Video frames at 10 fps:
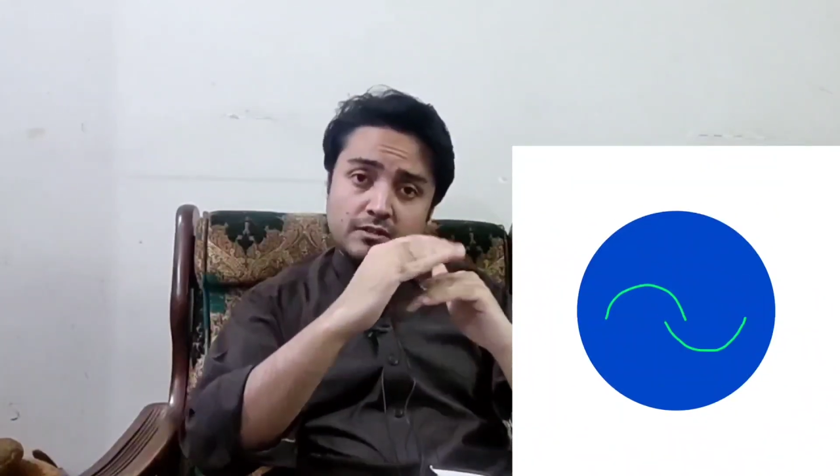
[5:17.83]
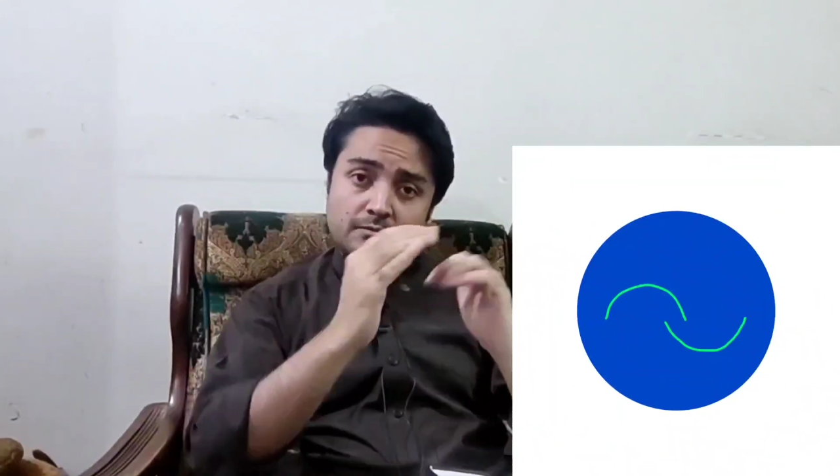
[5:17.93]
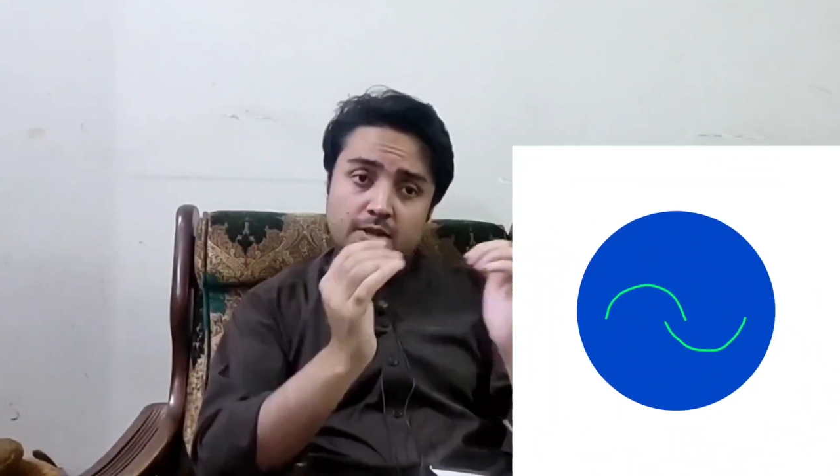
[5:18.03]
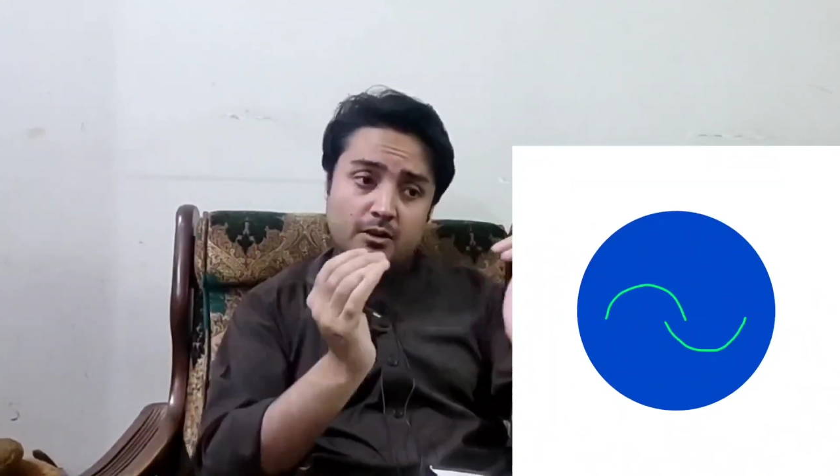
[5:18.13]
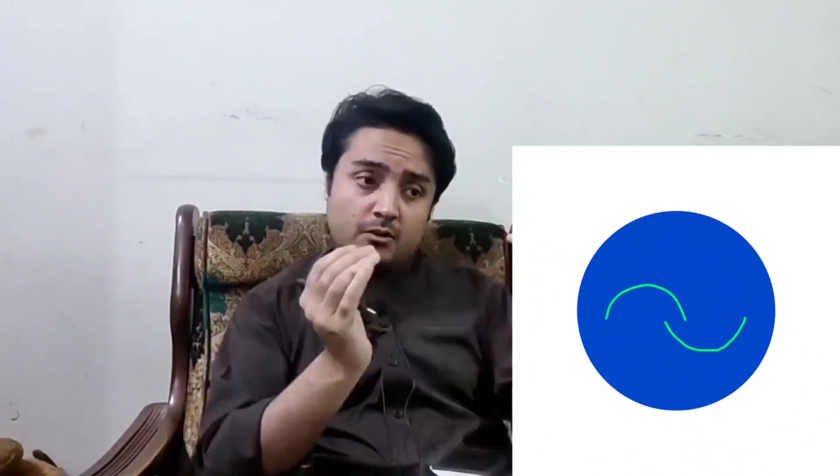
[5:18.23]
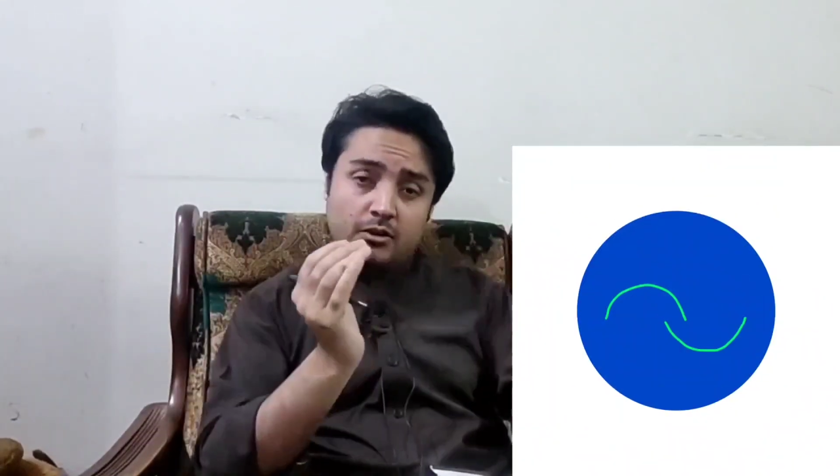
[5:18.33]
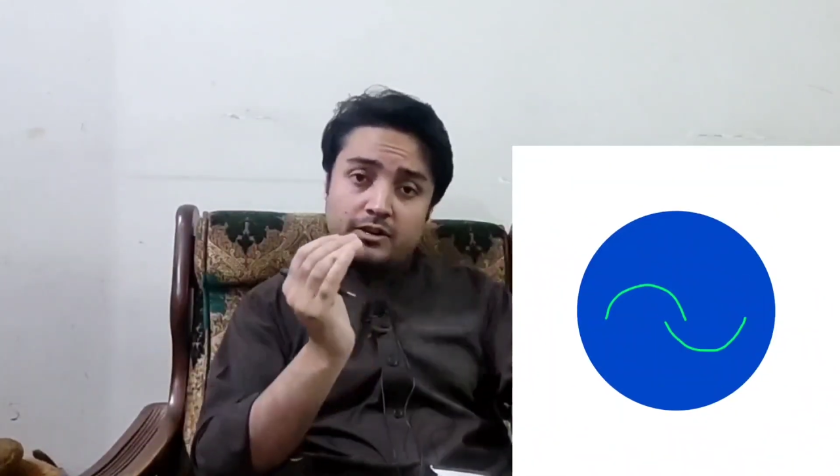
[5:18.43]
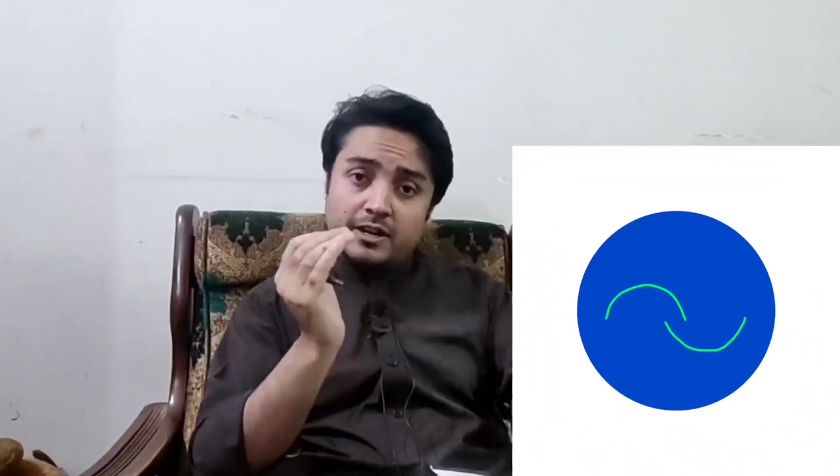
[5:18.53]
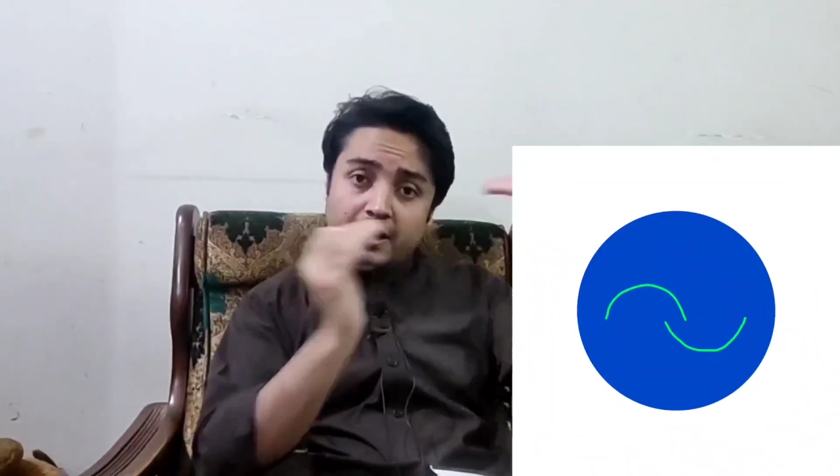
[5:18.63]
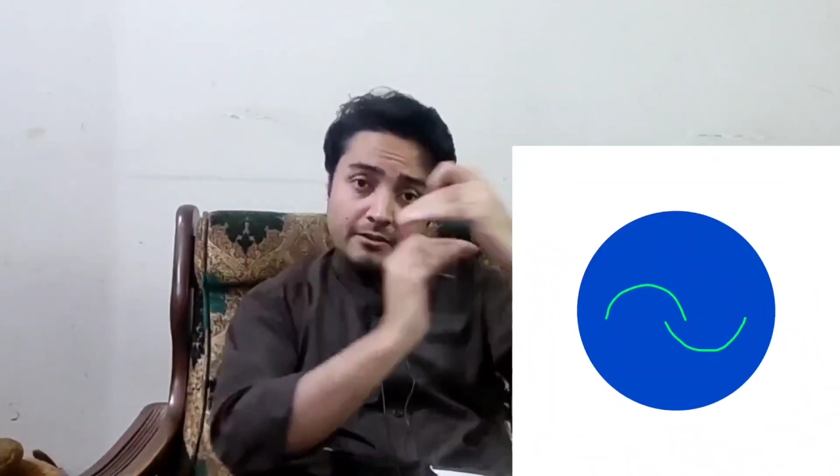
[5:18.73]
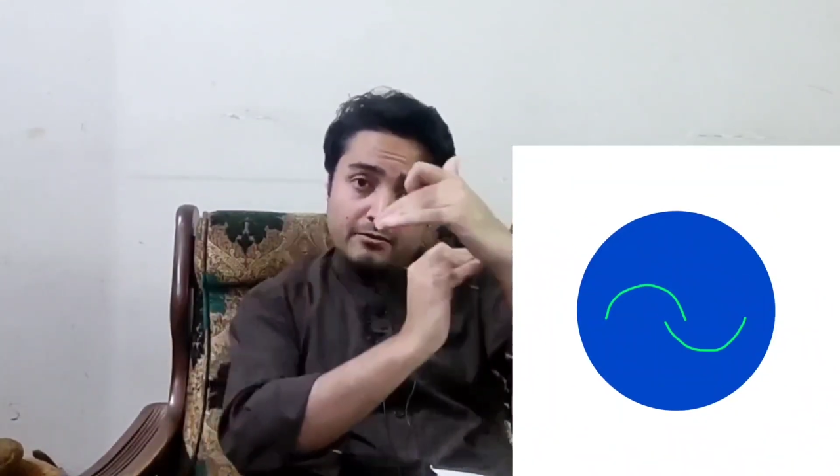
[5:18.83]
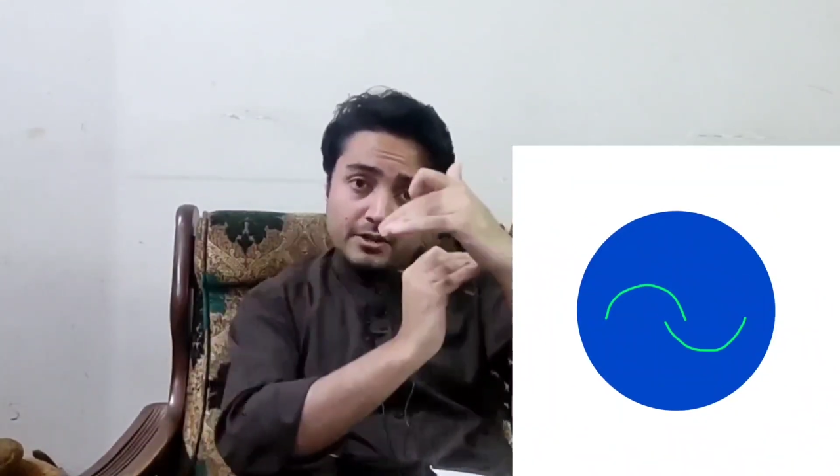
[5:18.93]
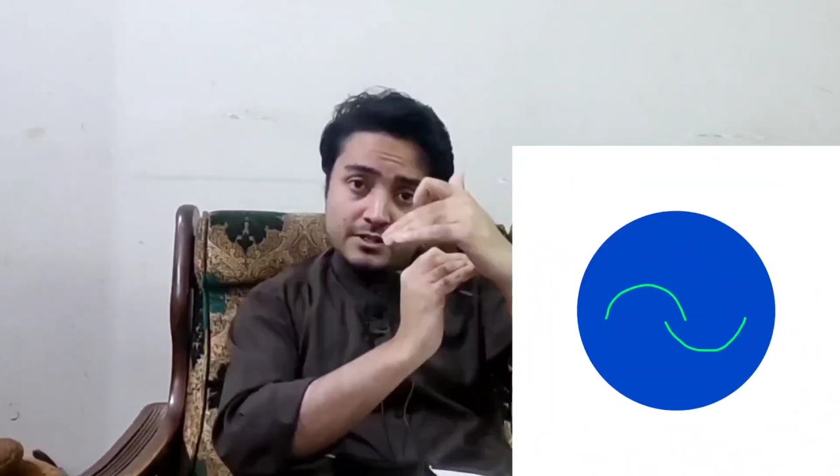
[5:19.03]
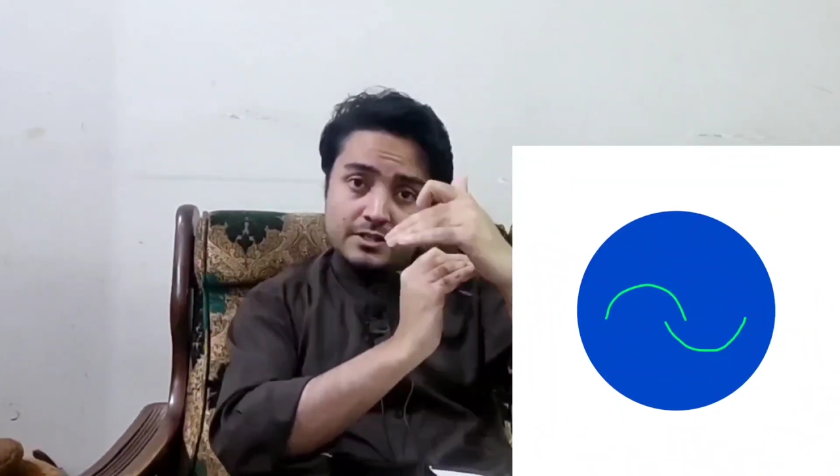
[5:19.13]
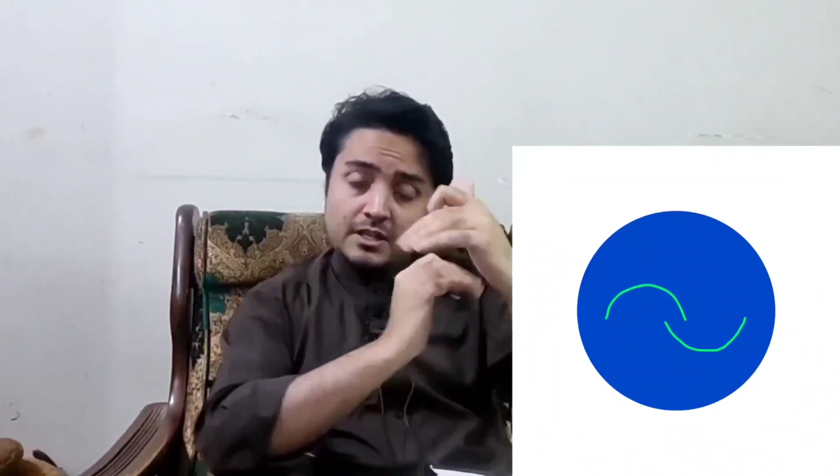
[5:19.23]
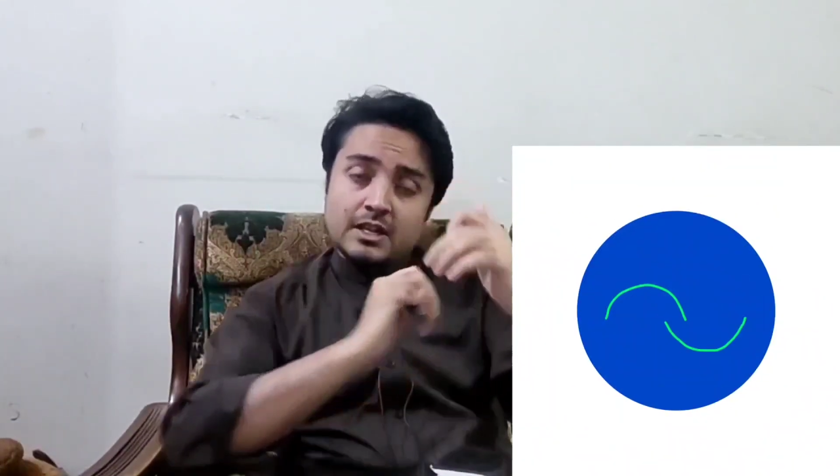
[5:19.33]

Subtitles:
they are gone inwards,